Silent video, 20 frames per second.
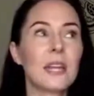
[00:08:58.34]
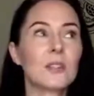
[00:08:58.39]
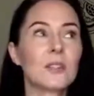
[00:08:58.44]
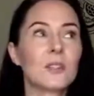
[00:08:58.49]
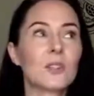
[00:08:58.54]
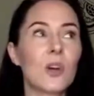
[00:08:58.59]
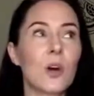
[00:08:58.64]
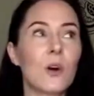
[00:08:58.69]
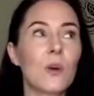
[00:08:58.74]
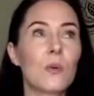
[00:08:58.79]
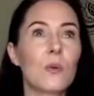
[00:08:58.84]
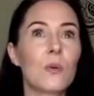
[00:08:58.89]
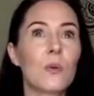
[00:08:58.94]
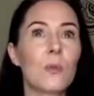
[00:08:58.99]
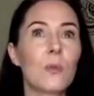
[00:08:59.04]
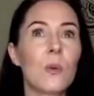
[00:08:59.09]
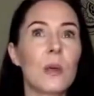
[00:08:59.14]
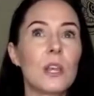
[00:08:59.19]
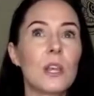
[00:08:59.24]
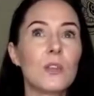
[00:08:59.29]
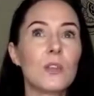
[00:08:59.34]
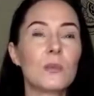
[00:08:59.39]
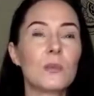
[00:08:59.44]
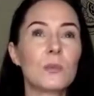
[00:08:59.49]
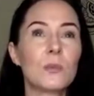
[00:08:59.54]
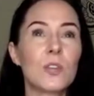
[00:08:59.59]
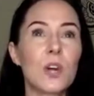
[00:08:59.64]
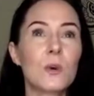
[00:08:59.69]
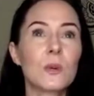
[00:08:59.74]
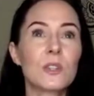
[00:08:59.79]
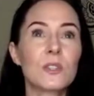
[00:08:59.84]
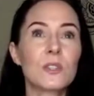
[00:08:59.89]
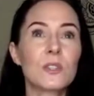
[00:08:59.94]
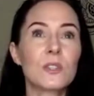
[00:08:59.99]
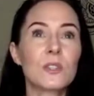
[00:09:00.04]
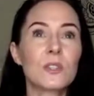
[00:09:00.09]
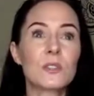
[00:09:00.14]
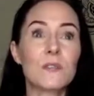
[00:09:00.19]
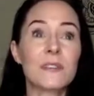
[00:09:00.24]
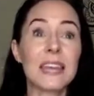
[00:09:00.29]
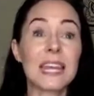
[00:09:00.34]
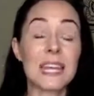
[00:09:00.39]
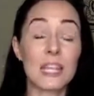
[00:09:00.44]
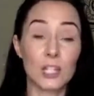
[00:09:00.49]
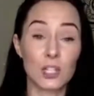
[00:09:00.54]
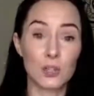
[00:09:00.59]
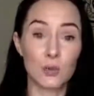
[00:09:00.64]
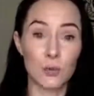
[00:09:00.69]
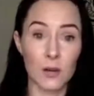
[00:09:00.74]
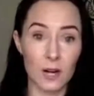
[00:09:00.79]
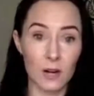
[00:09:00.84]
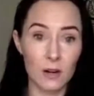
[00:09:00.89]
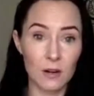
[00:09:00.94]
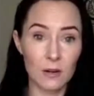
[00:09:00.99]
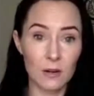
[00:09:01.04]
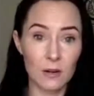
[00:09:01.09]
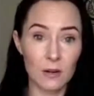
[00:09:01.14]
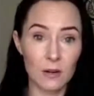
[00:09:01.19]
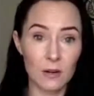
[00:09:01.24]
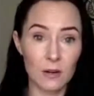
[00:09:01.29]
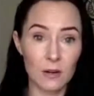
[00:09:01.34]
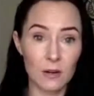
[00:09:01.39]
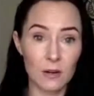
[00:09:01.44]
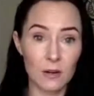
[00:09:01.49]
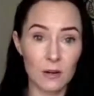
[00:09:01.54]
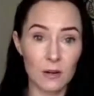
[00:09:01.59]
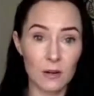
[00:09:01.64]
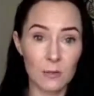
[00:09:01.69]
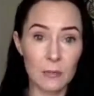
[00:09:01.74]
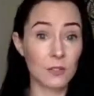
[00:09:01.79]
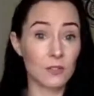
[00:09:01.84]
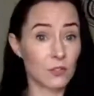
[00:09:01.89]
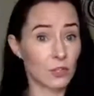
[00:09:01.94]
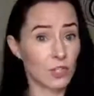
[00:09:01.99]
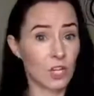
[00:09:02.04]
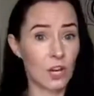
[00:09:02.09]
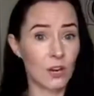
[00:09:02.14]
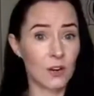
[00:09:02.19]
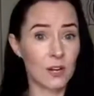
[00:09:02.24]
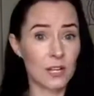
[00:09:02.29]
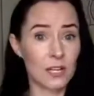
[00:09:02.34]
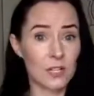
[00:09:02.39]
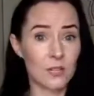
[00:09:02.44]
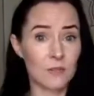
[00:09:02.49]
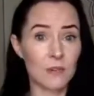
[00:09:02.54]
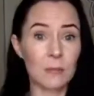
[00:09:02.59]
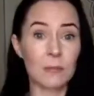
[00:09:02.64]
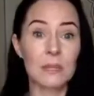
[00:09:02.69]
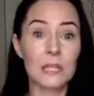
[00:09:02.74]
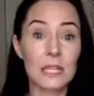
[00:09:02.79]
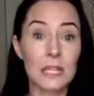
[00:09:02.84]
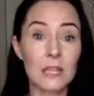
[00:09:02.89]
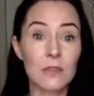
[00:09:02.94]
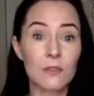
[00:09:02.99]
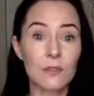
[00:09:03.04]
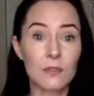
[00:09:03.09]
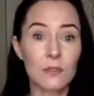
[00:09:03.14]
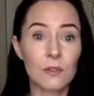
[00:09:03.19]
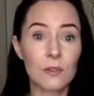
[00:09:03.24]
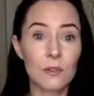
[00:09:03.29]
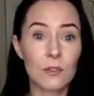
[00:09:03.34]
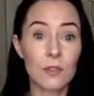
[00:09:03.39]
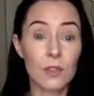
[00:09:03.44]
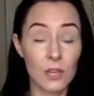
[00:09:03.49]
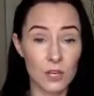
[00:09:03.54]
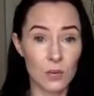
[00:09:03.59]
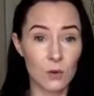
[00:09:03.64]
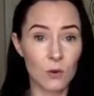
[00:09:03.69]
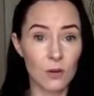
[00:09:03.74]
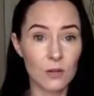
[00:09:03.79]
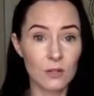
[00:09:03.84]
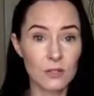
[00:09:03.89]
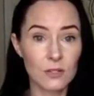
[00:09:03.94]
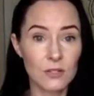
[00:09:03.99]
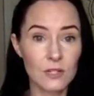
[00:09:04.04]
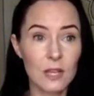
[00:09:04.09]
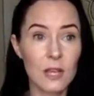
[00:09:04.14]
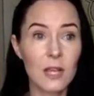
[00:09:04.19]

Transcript: And so when you notice yourself getting triggered because someone else is sharing a different belief than